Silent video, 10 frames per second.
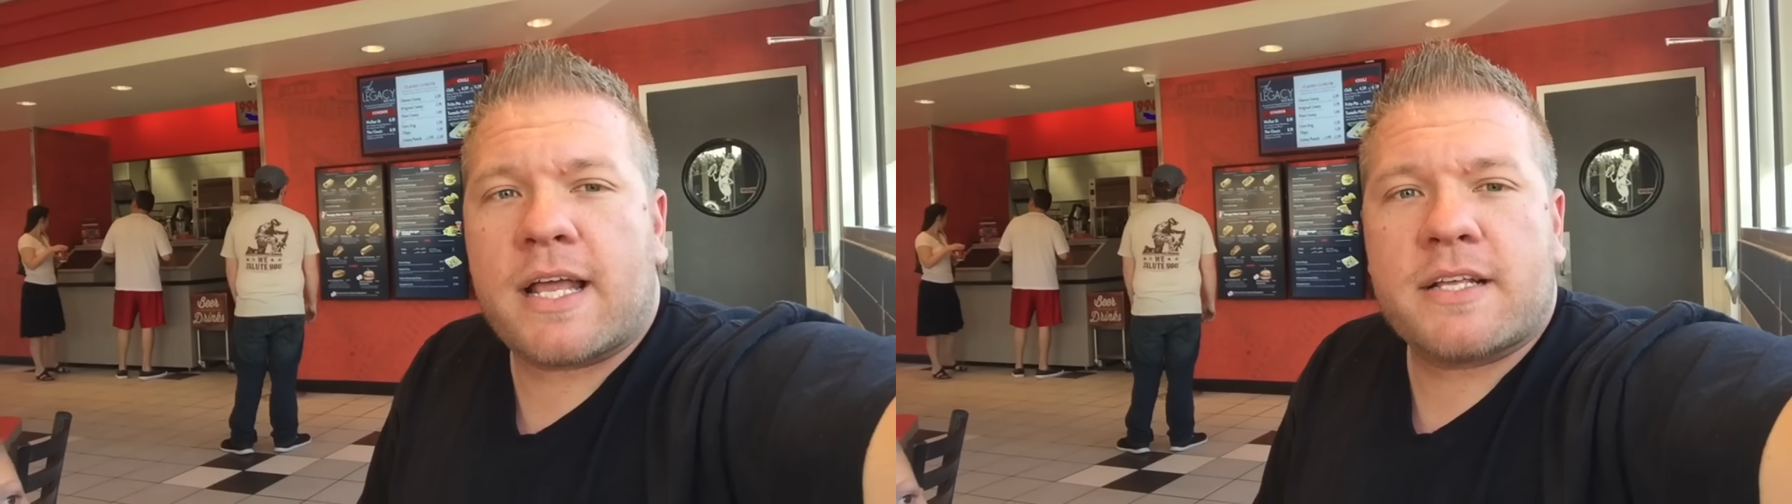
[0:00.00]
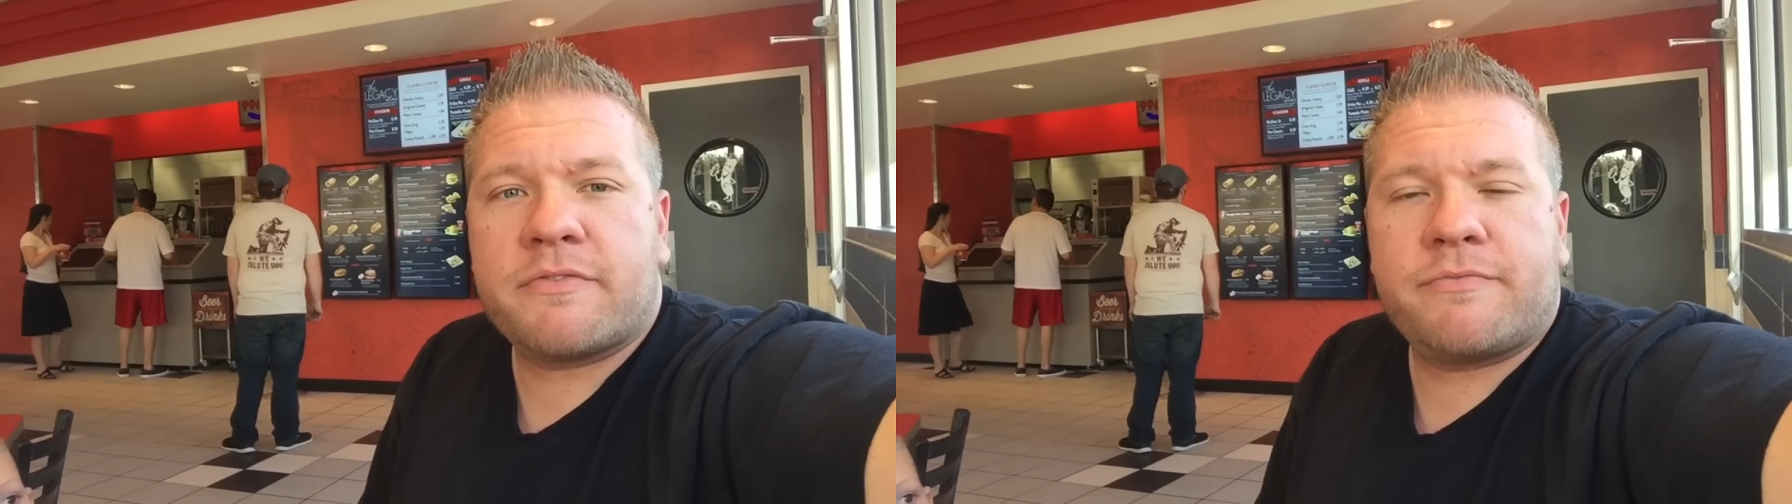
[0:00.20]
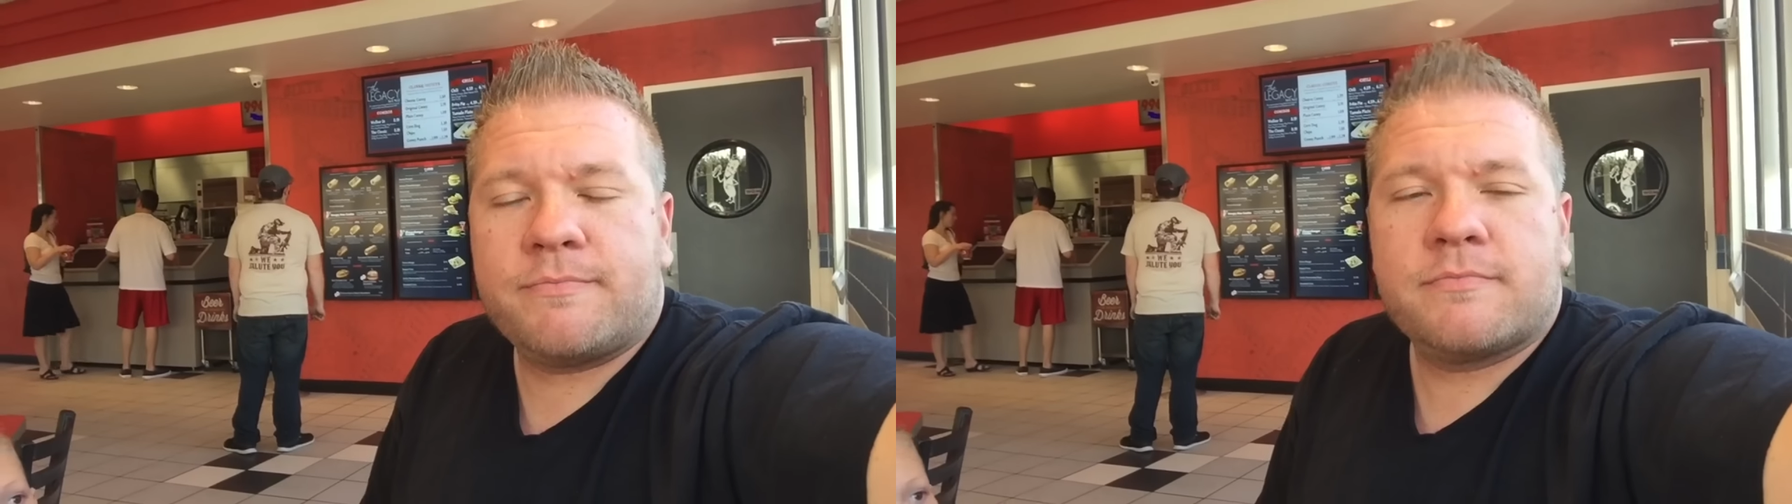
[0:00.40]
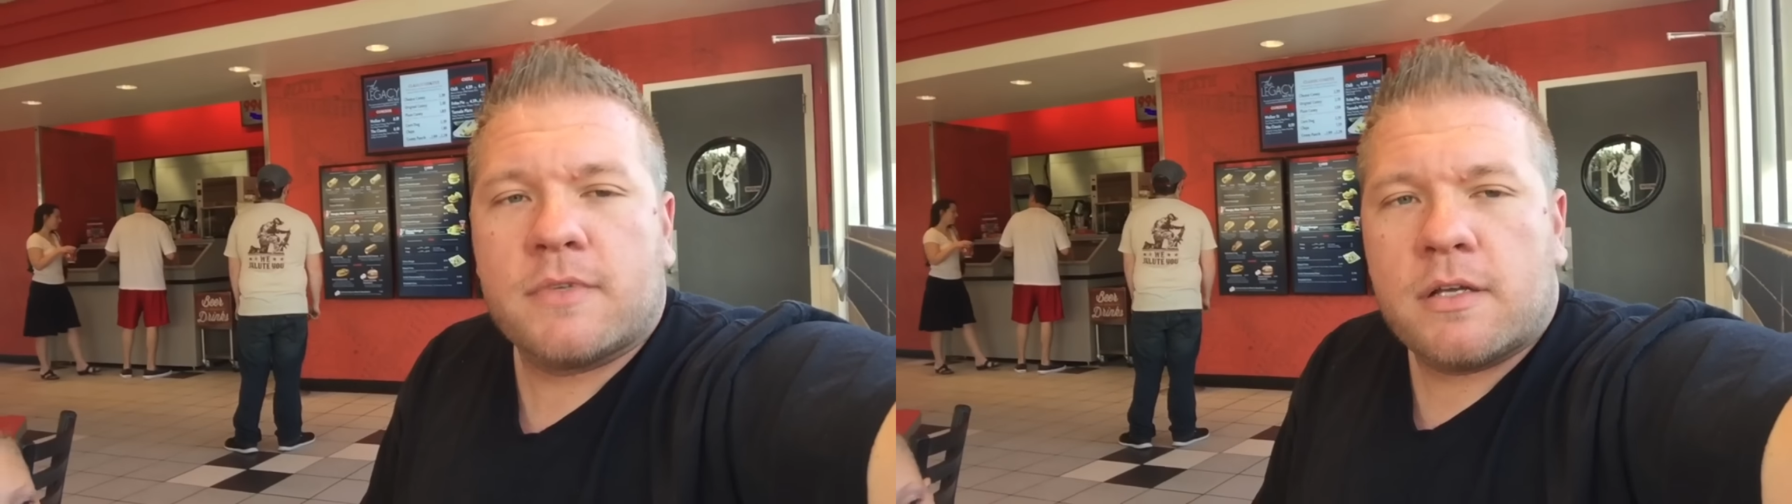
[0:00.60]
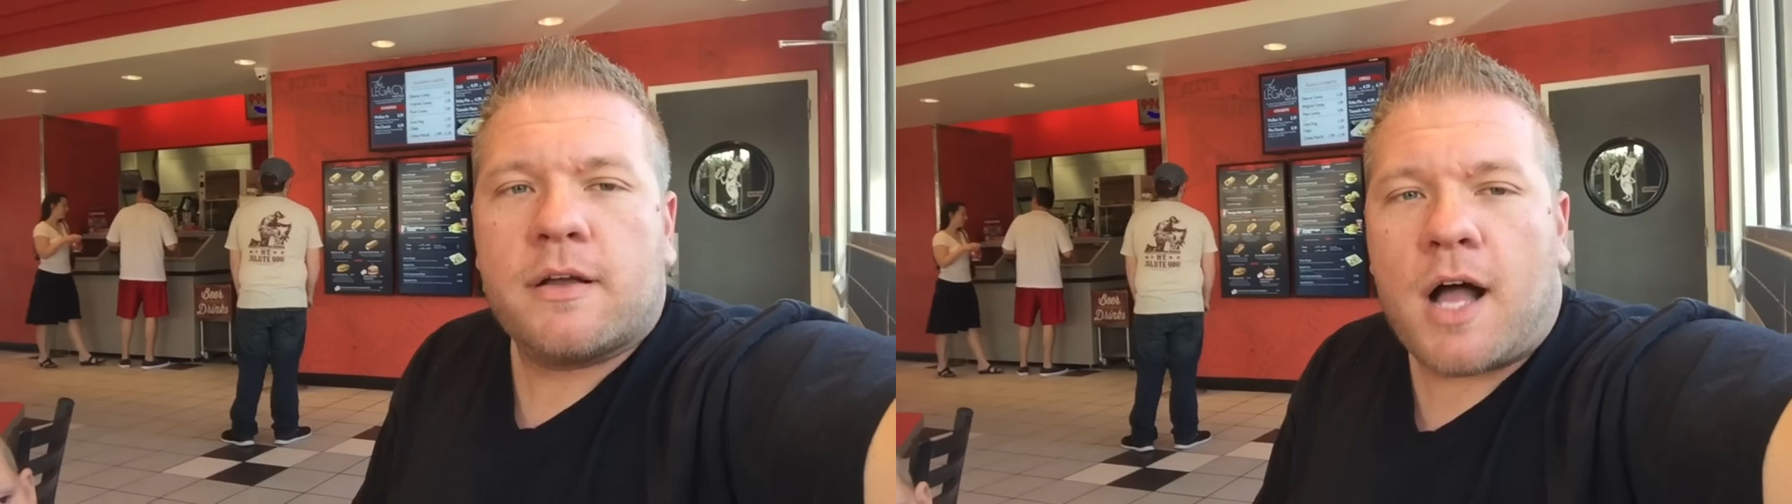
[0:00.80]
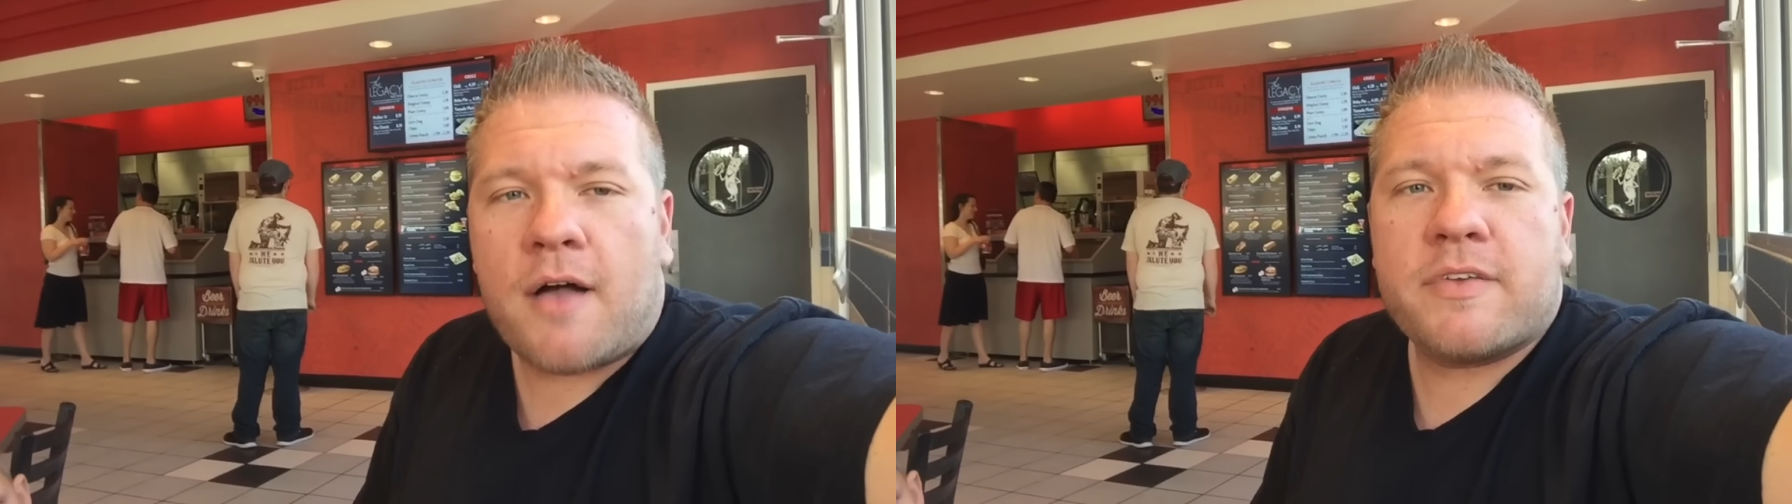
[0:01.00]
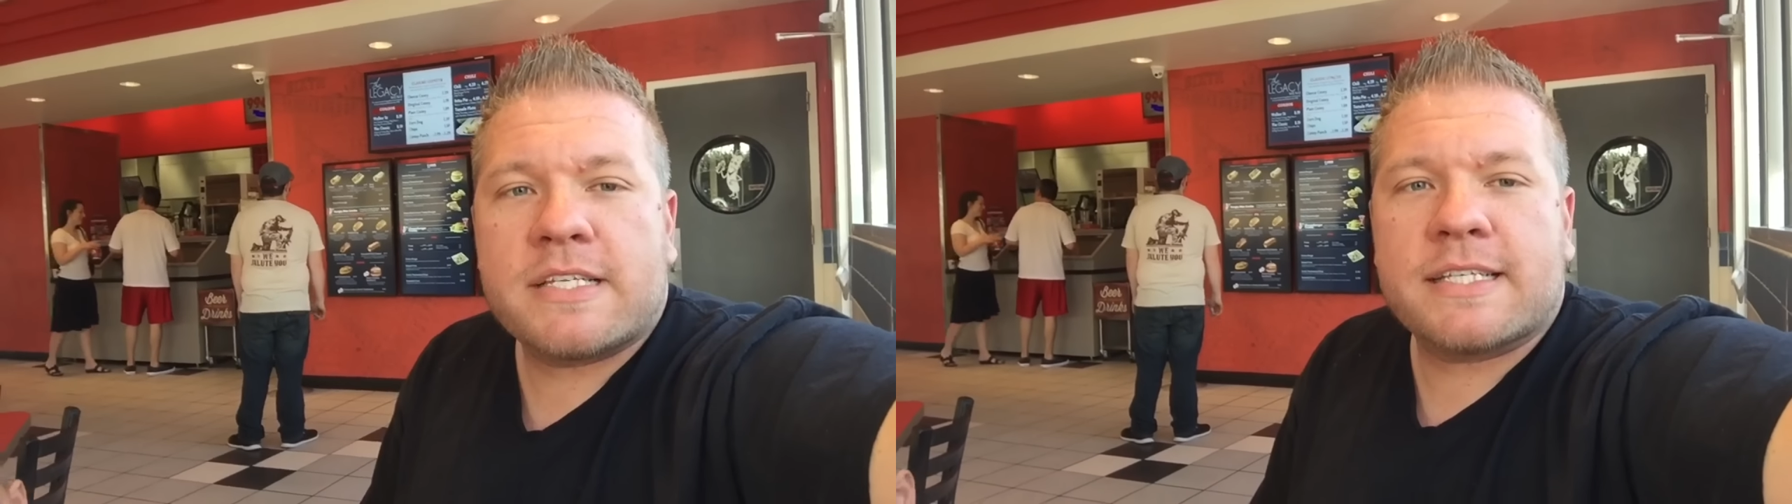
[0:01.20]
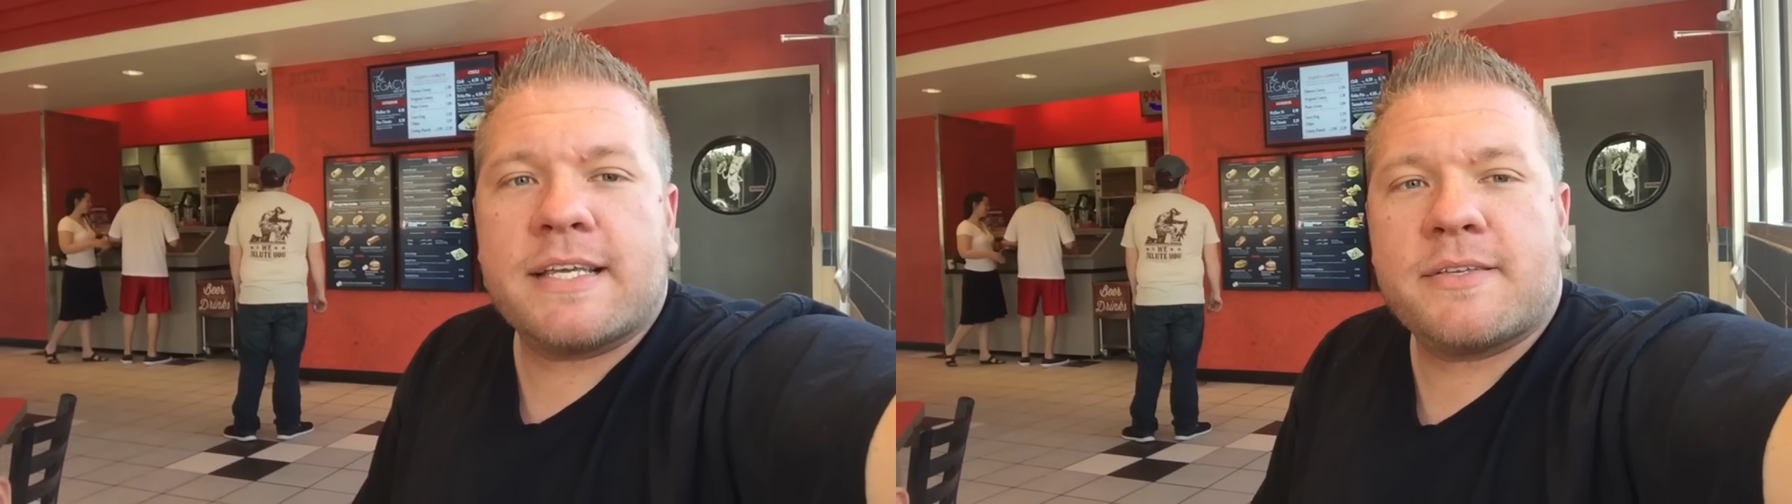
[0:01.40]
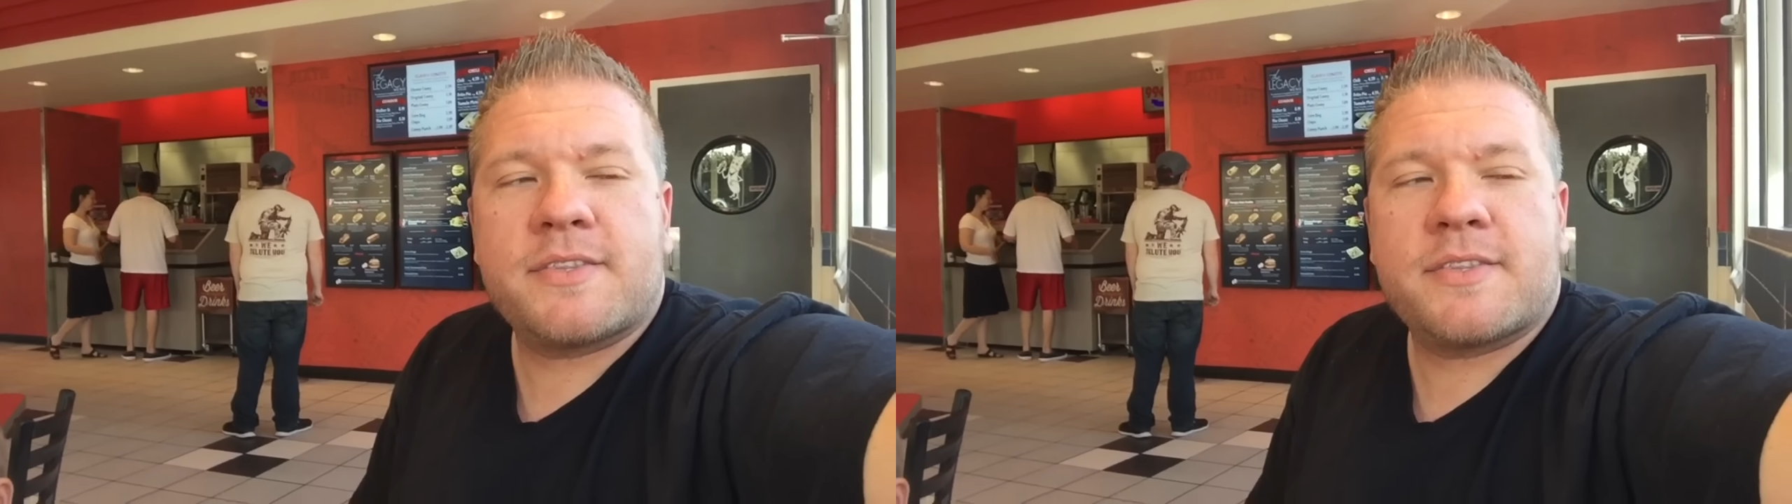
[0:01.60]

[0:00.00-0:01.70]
that has obviously